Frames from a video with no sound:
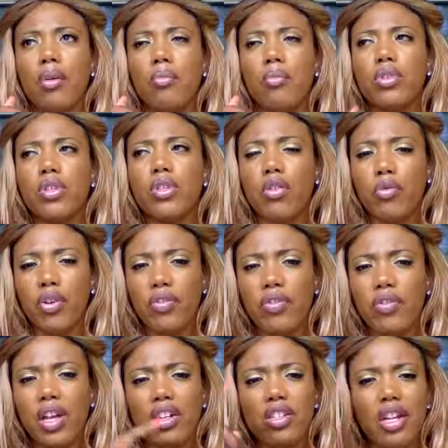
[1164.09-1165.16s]

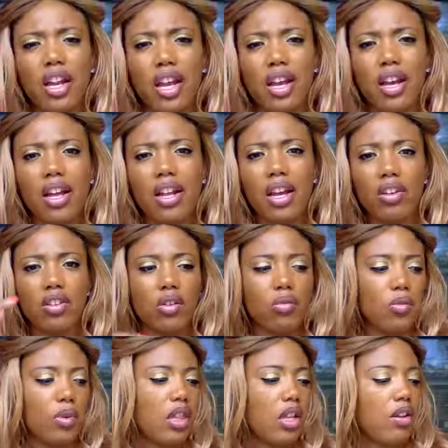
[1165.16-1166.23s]
Self-reflection and connection
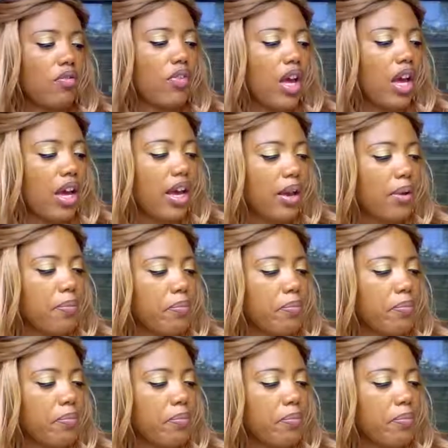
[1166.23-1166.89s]
with the divine.